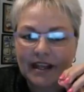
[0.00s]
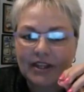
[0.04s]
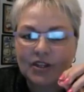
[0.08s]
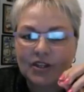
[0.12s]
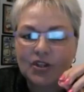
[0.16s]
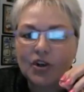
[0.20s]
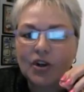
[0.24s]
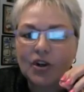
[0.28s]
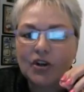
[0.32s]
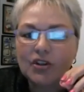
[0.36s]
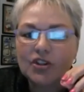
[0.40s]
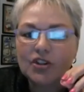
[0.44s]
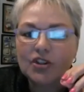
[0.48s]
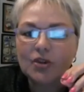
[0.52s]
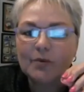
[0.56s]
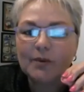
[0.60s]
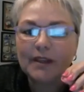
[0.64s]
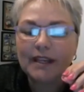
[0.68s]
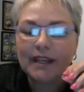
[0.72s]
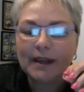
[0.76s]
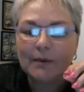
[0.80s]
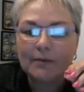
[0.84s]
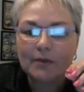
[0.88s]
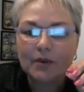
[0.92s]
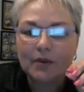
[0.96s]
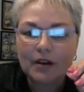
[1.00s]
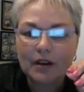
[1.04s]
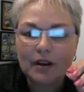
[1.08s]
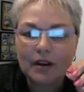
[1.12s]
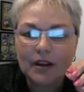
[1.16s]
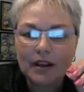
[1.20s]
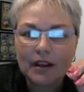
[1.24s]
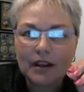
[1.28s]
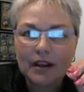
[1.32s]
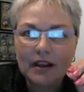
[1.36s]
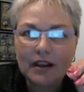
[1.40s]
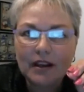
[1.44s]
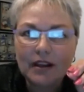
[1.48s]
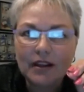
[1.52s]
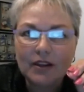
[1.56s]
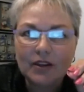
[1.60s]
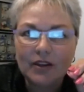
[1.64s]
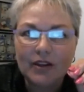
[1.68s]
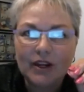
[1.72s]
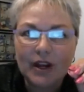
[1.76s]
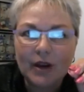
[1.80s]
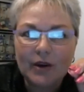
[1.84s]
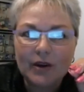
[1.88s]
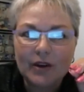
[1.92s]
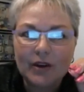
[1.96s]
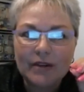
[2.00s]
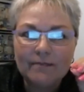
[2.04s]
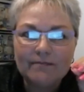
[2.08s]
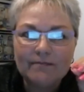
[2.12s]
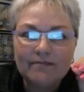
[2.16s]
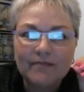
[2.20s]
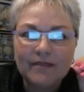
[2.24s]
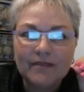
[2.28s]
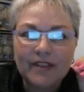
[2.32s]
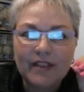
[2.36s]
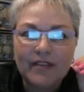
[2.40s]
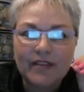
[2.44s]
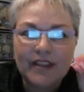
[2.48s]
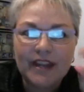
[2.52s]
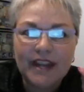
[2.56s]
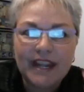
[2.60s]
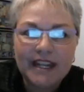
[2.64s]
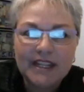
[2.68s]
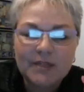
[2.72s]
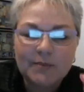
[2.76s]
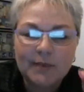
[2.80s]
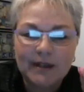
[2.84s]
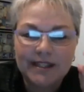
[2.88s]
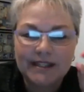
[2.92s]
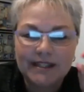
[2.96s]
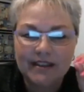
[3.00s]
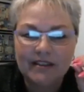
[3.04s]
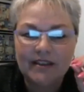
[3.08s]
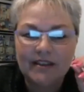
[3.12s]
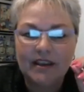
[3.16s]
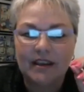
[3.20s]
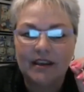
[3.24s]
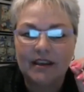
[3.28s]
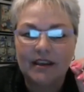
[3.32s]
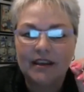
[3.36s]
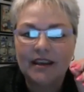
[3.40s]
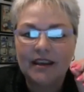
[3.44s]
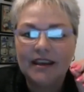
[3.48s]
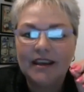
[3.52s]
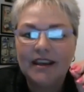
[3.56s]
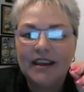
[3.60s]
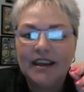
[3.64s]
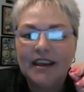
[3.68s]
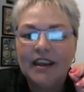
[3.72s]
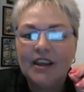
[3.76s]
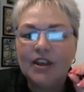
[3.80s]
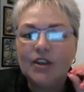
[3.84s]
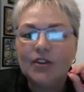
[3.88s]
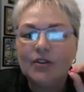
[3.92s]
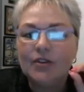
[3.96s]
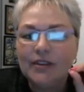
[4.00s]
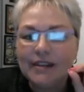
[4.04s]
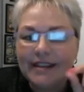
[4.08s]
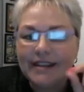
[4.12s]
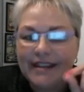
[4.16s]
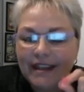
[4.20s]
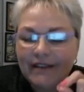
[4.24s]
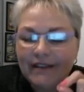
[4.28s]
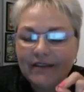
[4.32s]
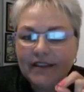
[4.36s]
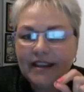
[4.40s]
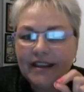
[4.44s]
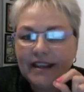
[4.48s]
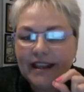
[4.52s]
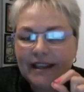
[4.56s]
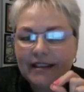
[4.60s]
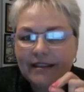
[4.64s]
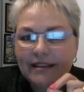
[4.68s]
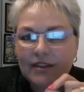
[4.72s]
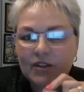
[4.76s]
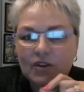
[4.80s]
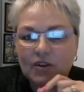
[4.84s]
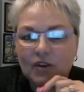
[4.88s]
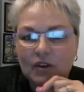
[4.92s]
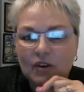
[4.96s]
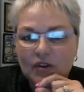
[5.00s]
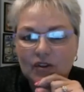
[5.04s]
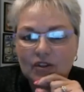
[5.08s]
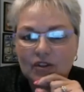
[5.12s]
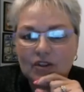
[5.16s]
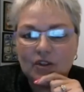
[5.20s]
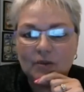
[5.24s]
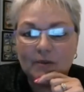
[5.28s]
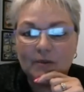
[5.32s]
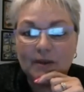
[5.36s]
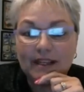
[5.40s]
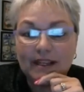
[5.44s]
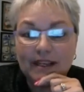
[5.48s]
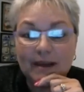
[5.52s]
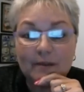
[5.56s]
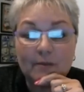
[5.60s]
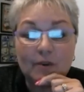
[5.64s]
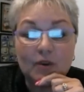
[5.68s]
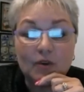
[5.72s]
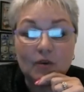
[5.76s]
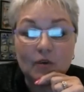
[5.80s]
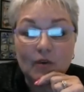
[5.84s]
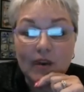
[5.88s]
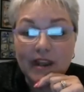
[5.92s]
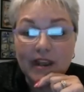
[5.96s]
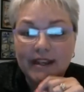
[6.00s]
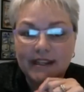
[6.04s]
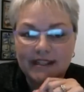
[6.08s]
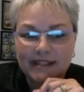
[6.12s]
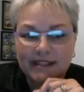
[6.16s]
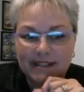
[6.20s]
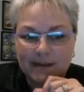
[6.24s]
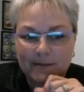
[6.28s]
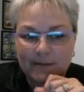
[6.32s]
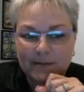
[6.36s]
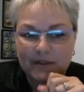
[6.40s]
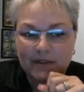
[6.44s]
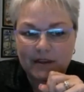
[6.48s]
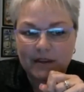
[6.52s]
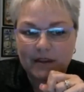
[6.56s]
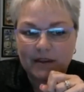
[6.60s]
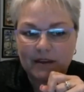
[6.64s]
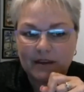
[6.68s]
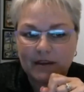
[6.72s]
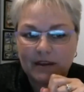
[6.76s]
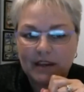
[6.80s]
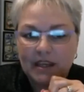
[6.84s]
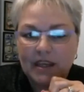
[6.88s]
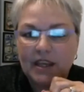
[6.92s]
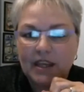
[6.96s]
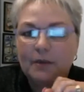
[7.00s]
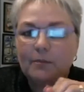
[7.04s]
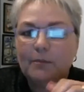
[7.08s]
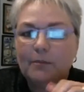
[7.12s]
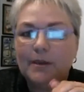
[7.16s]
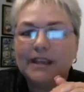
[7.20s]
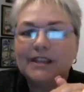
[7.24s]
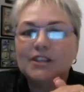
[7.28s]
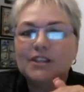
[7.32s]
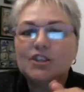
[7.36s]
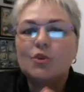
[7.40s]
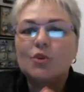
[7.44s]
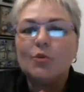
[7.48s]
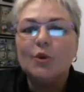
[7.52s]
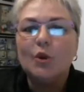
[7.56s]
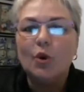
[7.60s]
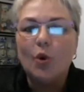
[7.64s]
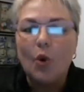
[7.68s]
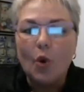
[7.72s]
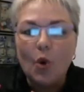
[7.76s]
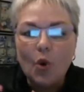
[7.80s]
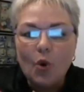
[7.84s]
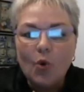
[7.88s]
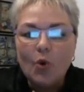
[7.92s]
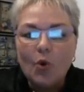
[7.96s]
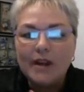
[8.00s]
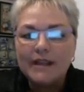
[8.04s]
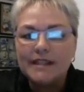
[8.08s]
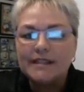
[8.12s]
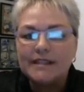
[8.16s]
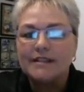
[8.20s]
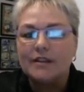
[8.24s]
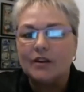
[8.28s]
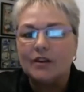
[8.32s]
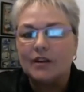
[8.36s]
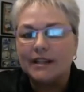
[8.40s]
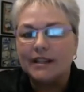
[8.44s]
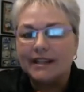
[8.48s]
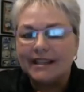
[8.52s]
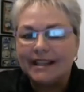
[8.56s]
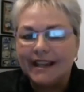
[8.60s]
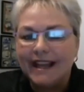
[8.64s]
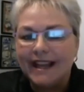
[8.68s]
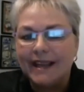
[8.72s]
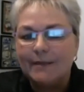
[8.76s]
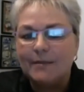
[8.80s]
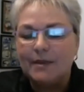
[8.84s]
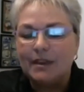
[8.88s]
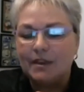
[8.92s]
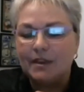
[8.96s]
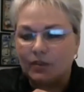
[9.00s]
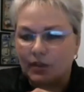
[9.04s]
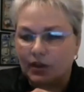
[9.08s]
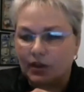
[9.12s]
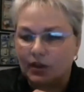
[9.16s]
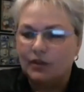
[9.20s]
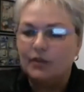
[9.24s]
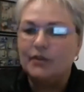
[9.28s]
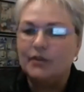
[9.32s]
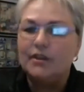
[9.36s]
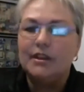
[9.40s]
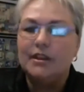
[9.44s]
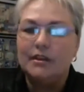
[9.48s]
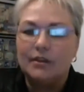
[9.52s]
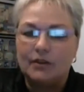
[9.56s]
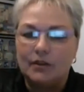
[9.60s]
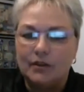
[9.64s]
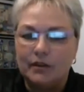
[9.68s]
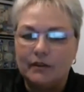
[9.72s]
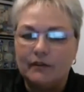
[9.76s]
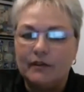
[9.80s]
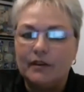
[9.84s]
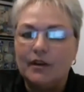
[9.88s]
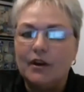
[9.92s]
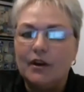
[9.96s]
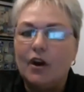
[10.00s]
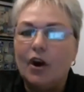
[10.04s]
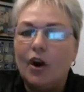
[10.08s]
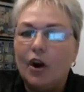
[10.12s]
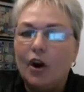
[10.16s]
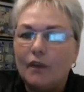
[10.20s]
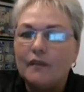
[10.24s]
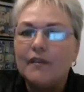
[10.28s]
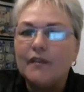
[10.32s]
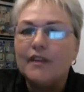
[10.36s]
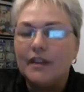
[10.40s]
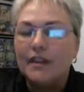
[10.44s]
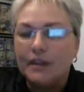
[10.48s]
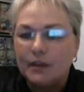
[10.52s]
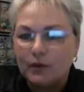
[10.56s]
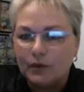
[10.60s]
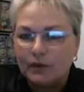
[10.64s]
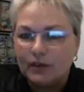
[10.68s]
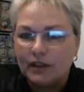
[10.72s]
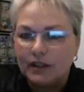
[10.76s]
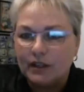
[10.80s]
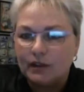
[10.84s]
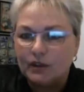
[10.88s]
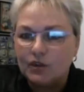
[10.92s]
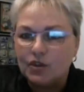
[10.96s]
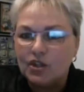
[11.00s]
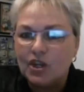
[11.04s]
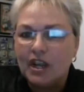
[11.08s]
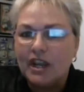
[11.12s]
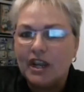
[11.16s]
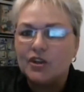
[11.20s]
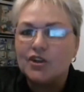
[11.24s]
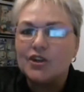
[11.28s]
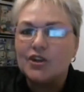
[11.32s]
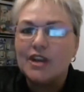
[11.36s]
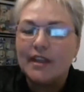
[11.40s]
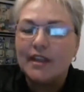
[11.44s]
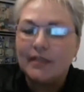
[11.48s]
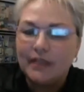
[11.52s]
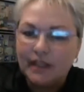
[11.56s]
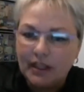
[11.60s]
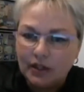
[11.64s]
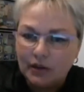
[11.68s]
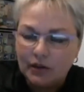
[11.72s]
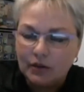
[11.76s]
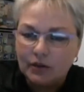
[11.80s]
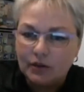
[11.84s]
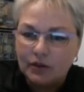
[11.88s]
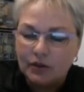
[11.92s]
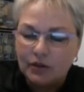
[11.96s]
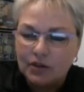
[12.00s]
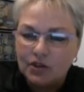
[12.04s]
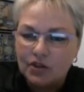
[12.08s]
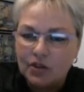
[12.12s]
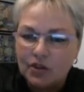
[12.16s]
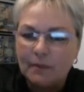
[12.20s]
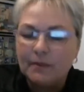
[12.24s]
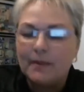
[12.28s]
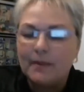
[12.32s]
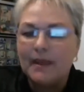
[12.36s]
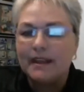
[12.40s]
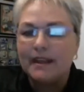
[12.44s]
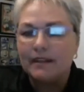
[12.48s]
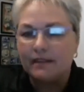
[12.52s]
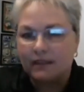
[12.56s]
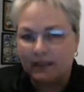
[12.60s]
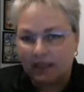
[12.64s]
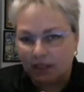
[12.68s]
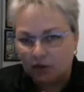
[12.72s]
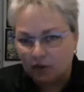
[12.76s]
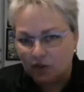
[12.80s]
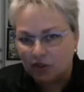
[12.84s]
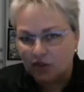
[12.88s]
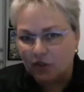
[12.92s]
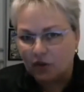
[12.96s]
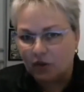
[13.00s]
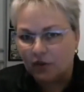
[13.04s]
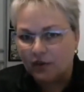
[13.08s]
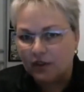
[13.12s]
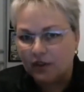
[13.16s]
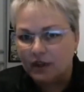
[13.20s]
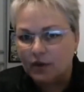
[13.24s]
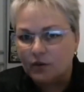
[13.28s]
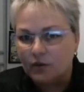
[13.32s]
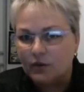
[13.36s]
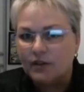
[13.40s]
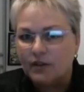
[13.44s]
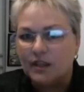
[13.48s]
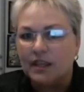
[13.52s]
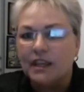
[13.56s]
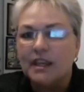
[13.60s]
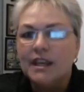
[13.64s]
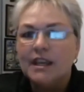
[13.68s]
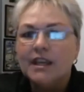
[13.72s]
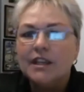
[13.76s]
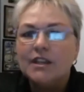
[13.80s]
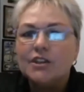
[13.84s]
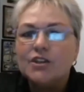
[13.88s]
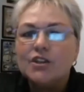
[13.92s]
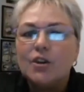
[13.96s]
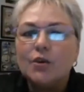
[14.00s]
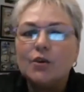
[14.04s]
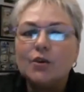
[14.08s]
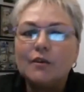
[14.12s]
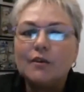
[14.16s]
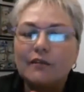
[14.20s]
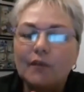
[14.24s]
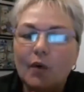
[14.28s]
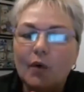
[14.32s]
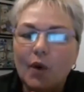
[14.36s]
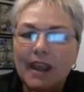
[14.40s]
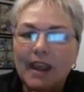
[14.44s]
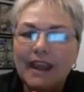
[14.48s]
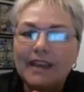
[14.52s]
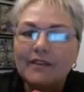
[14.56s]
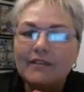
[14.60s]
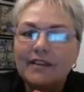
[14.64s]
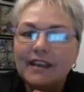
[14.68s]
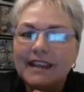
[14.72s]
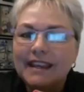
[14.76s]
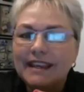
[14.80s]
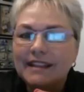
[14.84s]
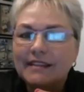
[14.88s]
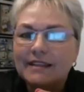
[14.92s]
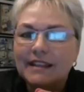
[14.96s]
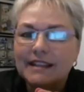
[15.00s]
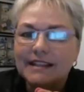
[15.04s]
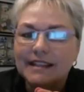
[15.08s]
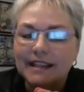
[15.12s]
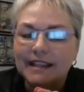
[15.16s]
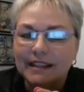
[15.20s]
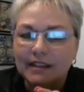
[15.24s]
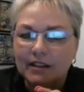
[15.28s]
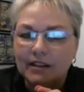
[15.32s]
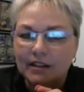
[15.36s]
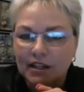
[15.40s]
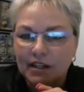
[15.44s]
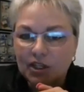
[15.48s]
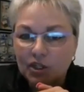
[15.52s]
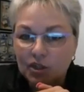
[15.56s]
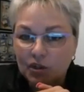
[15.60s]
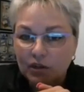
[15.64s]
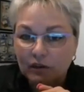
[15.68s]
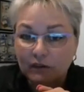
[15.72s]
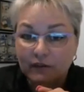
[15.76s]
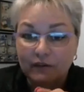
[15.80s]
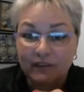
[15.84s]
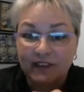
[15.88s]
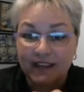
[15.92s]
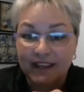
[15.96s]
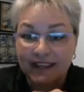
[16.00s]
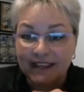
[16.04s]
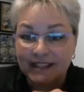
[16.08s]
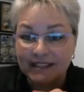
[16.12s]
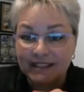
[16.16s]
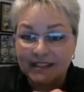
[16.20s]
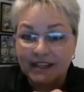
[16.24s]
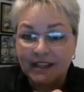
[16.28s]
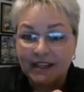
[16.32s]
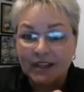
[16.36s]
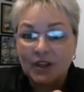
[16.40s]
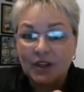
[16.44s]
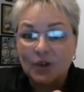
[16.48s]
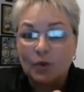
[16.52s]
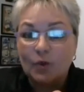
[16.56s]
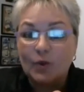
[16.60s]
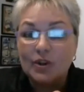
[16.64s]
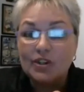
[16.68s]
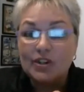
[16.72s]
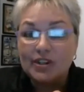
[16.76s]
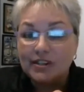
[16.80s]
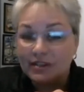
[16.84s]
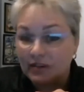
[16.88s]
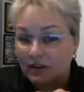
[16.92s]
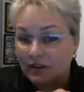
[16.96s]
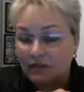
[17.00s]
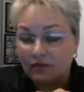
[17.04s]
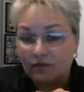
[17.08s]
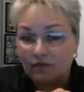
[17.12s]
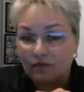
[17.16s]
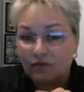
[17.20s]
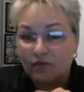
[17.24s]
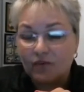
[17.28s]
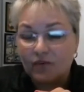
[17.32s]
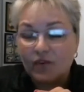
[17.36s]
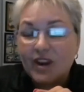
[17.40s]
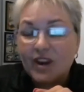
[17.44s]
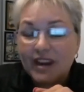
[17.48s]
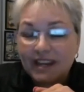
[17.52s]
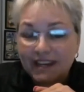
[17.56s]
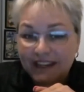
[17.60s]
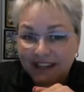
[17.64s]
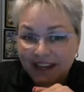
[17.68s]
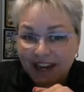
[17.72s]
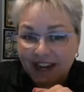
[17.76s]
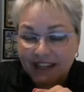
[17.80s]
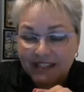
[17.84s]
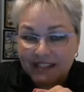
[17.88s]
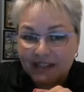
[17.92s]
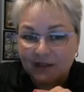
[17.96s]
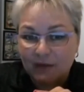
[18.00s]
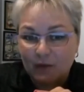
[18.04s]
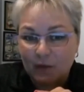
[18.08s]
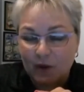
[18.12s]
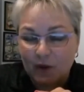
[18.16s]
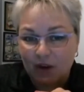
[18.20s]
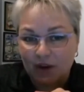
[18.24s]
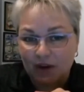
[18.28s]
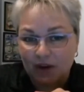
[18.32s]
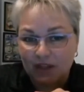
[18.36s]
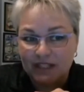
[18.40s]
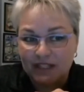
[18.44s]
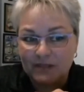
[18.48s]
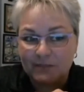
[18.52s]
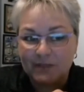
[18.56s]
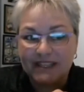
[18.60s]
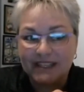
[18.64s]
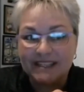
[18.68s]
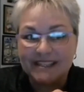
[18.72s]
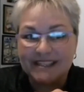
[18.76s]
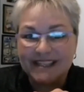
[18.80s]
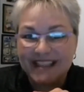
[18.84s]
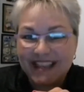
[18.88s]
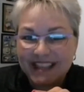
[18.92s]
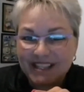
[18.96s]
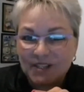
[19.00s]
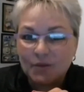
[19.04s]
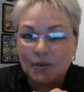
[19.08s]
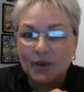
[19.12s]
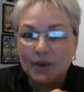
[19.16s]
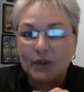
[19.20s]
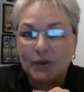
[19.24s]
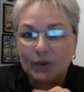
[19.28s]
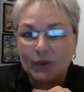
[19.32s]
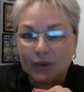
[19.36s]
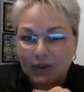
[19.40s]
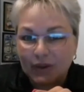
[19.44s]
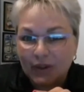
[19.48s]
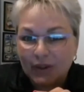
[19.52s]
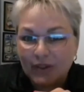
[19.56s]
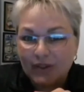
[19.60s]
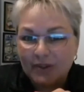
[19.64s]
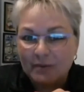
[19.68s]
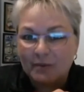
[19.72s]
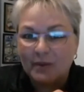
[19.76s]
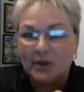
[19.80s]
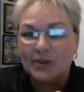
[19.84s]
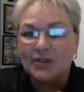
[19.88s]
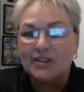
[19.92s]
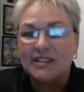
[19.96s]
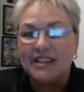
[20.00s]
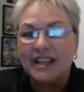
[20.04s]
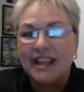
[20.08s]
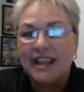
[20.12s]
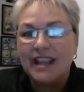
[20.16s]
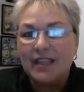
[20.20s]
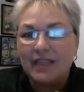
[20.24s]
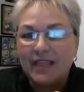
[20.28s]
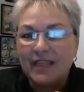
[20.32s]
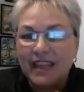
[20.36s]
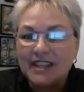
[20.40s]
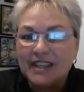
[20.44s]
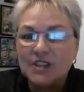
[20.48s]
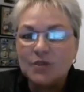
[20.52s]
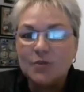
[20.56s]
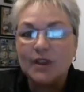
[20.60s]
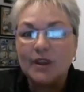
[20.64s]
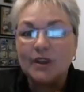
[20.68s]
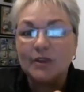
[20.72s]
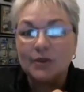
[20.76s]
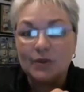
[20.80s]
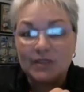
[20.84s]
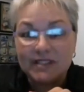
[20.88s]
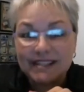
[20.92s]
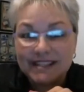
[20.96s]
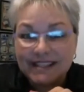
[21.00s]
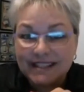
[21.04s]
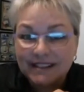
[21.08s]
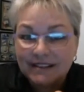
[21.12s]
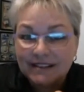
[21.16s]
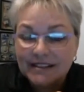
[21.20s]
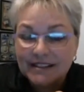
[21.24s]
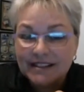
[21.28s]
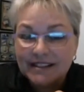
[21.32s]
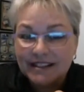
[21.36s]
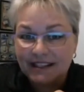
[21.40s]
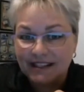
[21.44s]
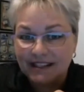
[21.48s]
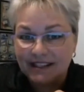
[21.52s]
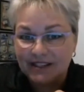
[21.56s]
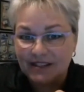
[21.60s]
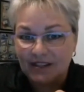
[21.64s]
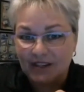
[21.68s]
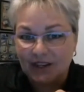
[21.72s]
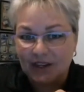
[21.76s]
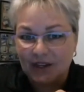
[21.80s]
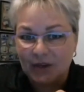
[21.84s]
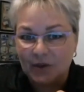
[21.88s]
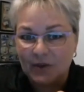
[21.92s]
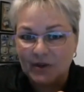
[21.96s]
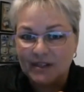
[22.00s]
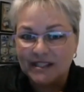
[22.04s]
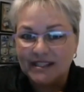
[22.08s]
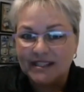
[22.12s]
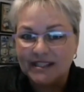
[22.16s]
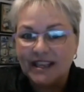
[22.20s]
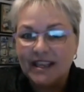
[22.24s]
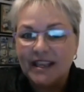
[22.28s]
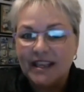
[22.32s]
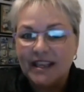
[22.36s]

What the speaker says: a chance to become, the next best thing, you never get the chance to become great at something, because you will always start climbing the learning curve of the new thing you change, and then you stop that, then you start the new thing. So you're forever in this initial phase, which is not really nice, if we're honest, because that's where you learn the most, that's where your skill set is the lowest,